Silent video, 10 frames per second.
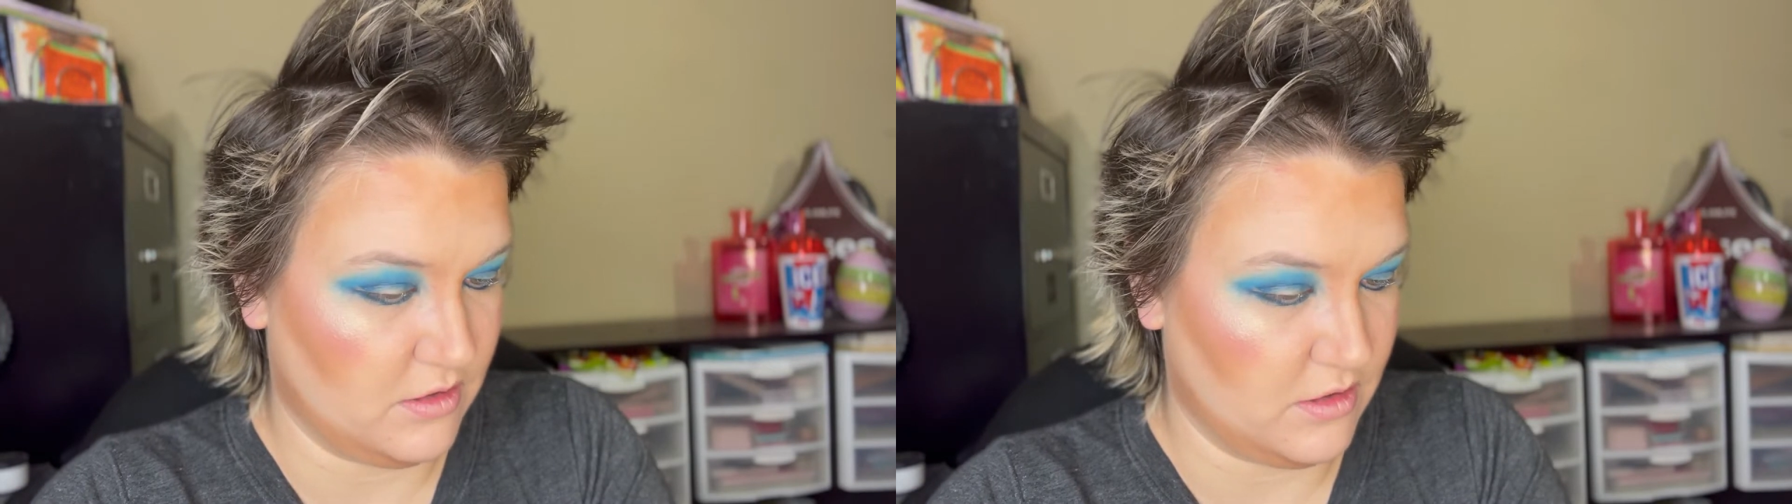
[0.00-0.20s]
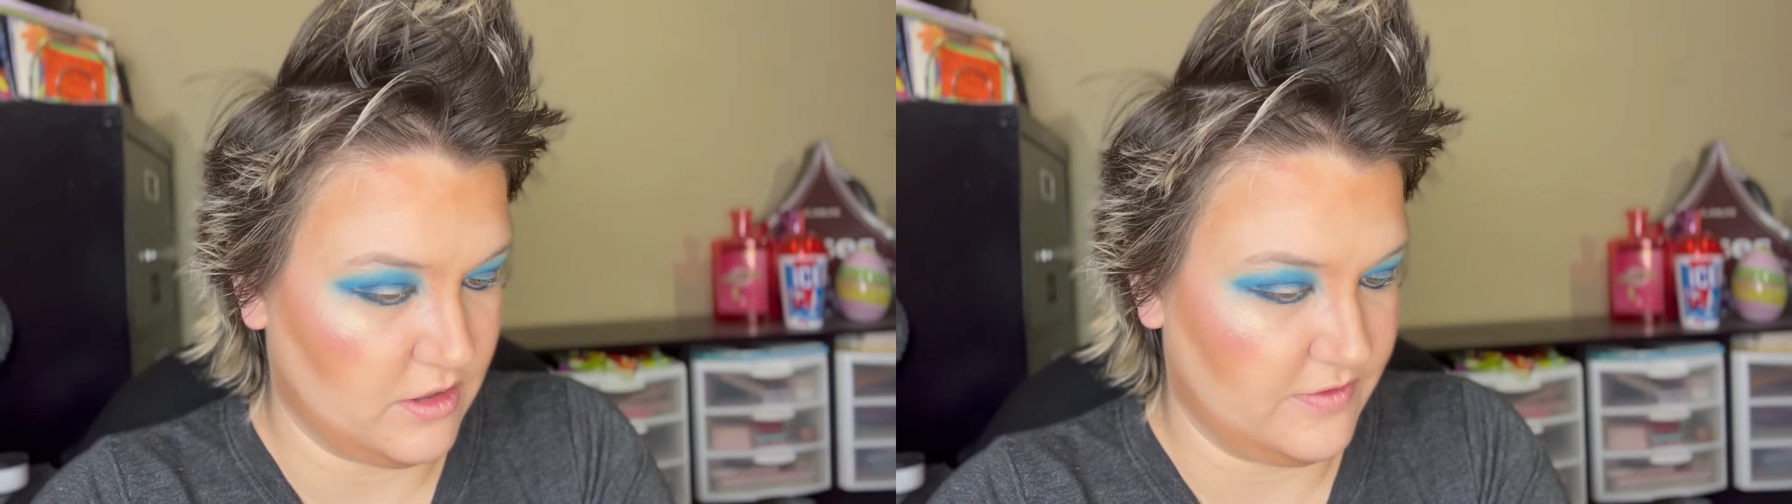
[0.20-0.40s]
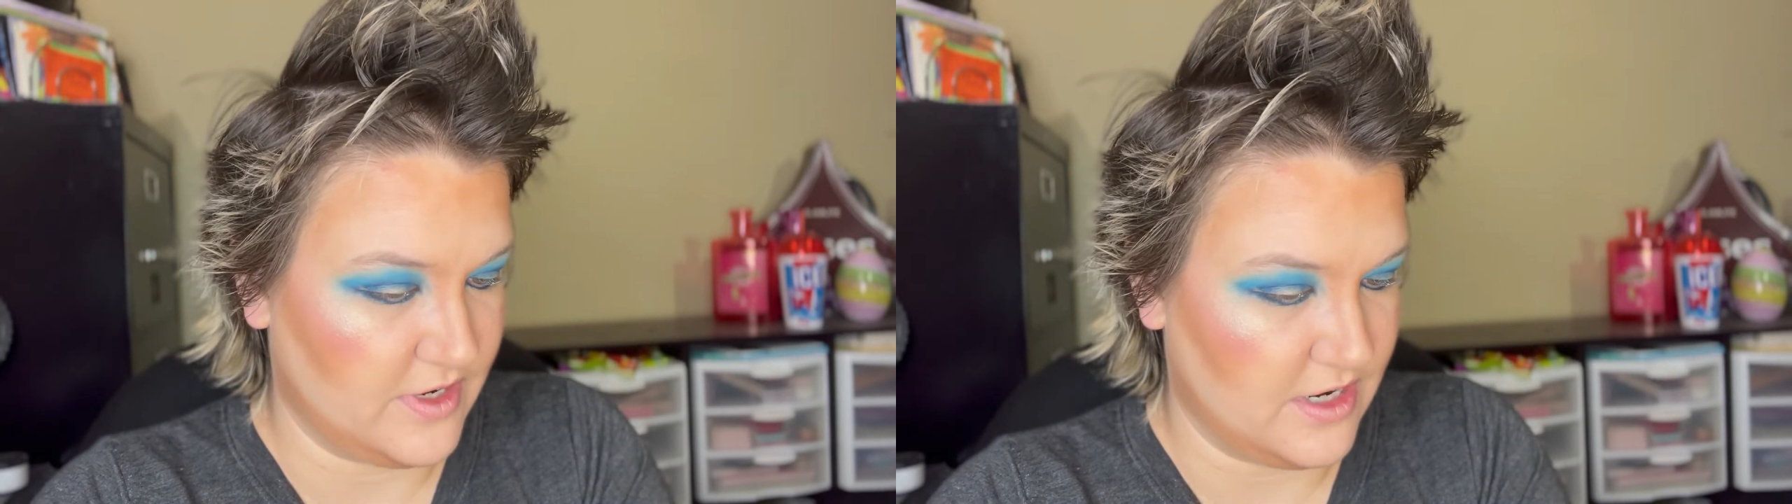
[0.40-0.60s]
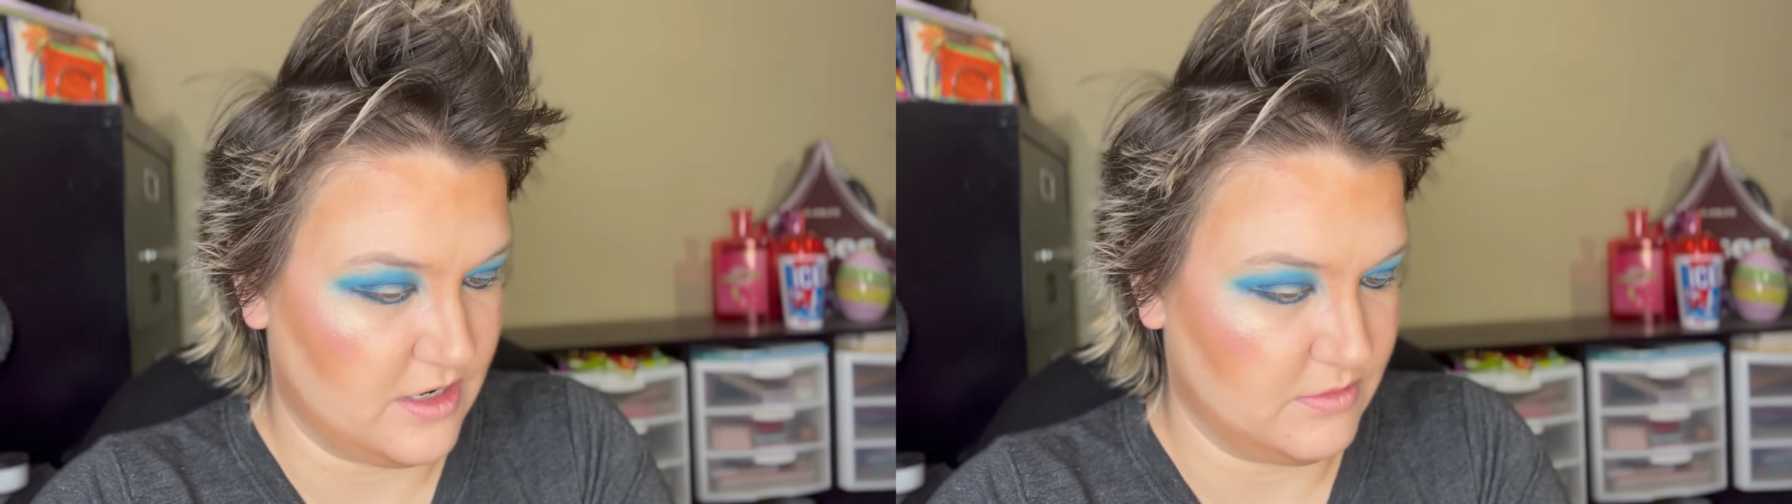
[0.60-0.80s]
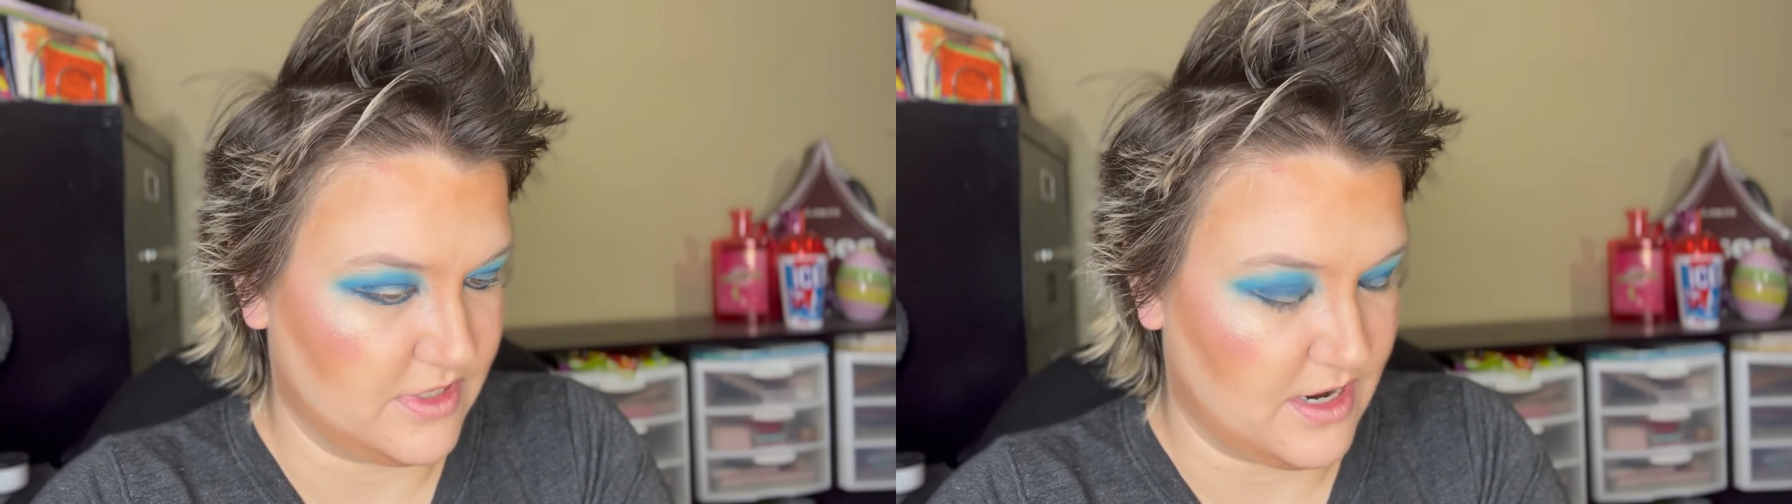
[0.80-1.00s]
A lot of
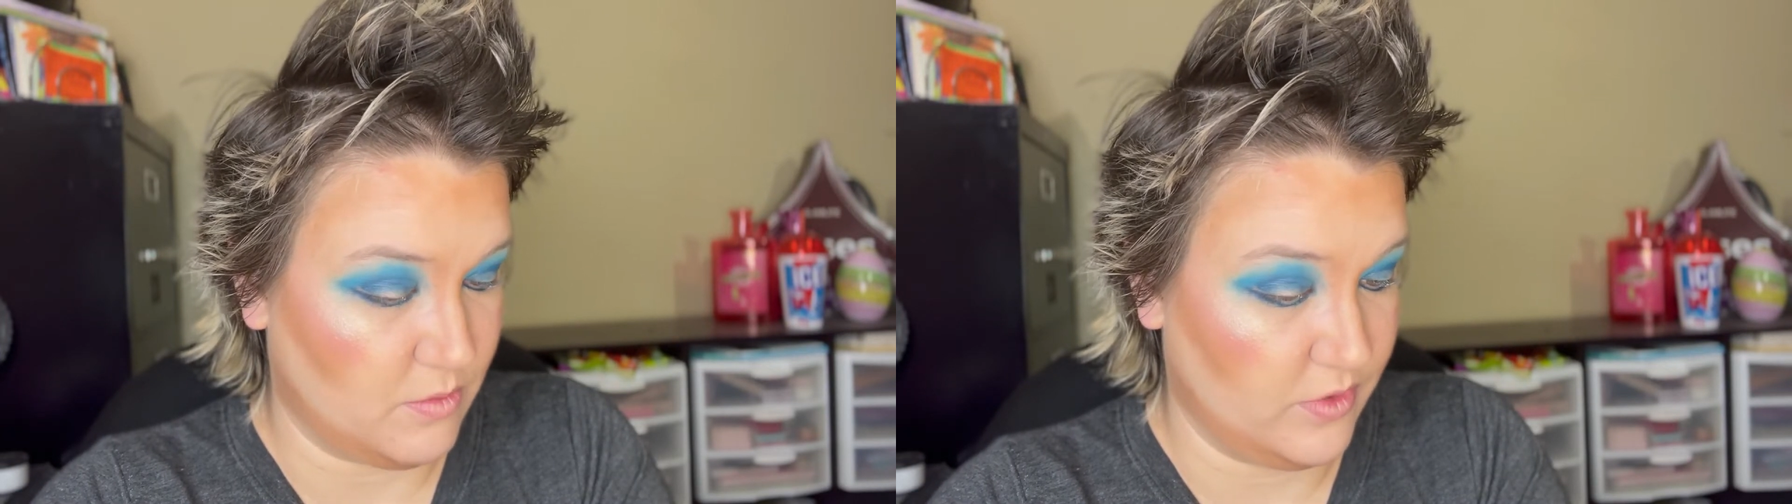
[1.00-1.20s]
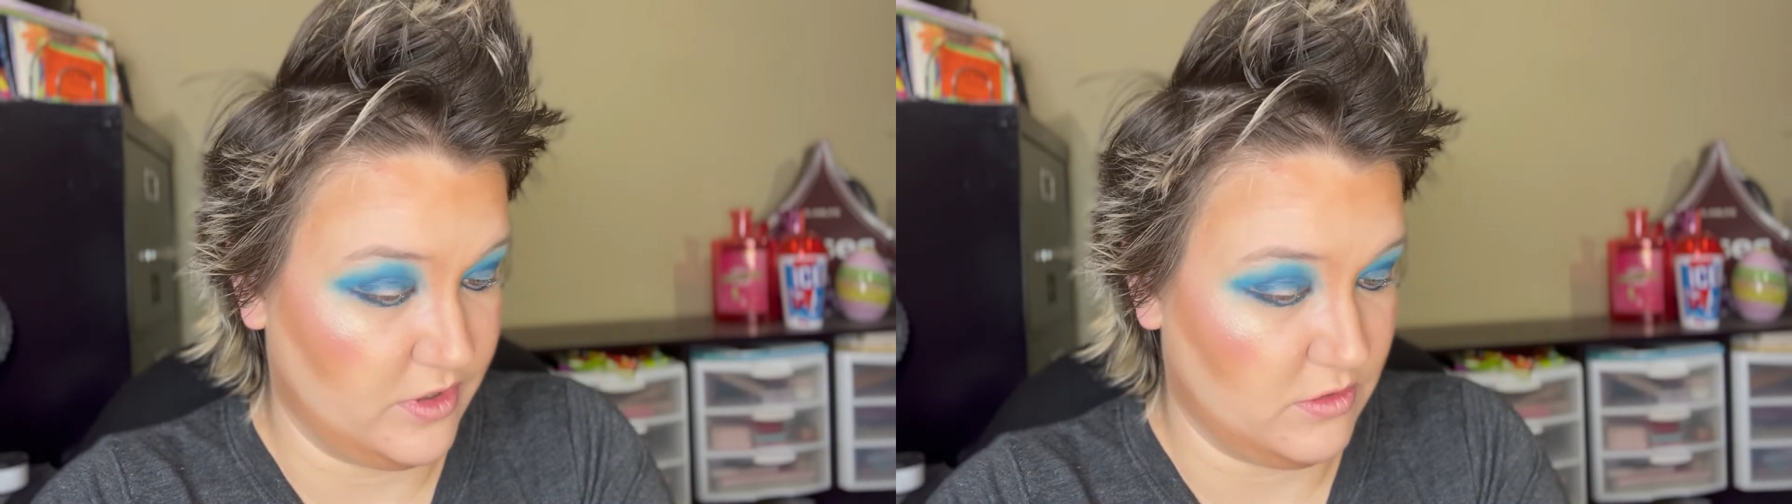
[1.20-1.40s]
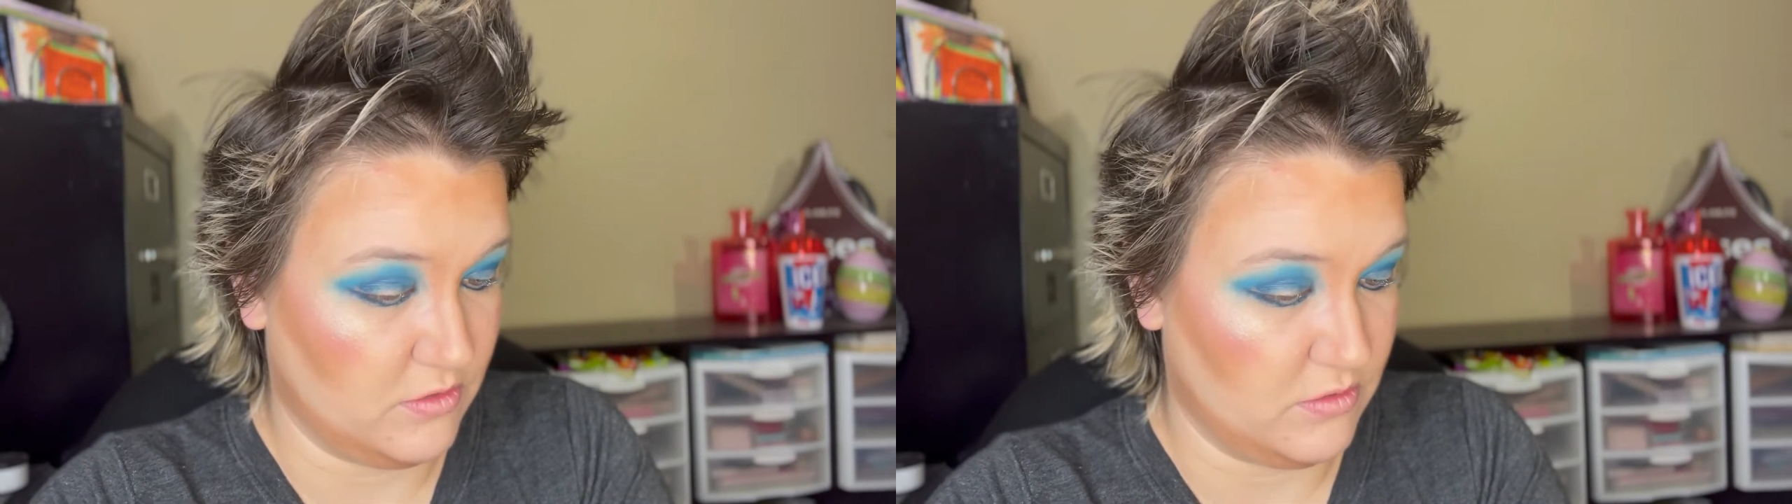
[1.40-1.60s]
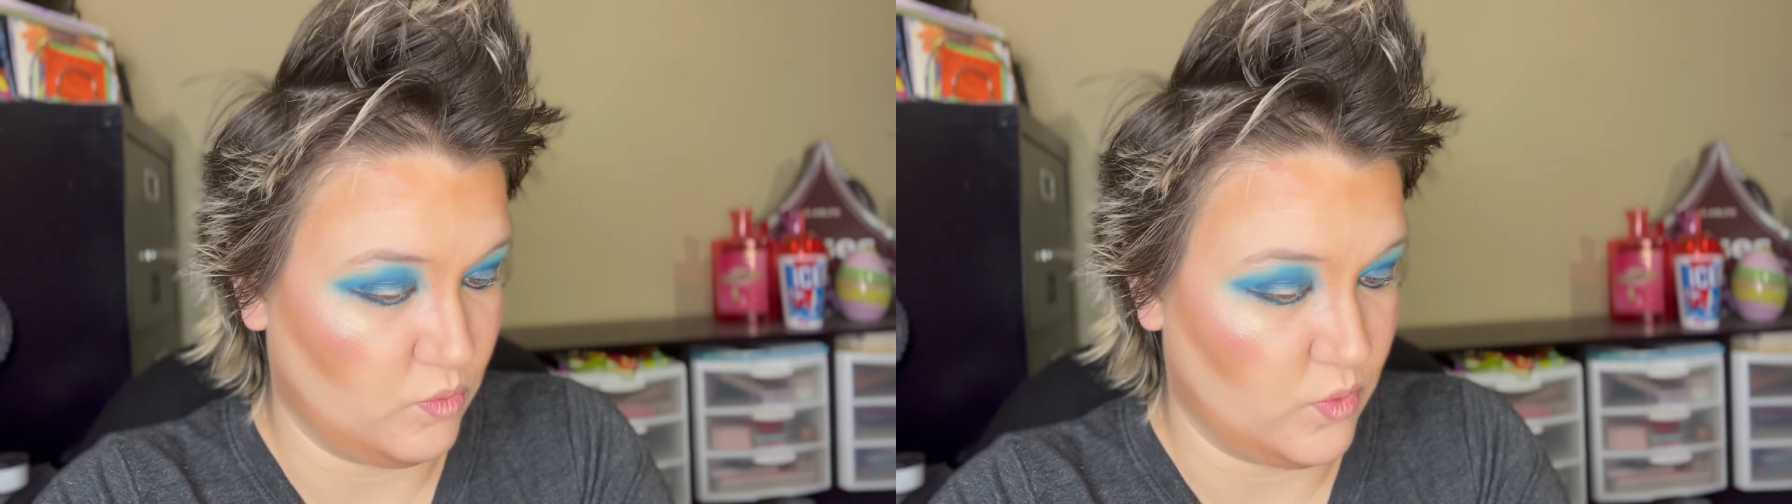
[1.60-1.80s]
times I will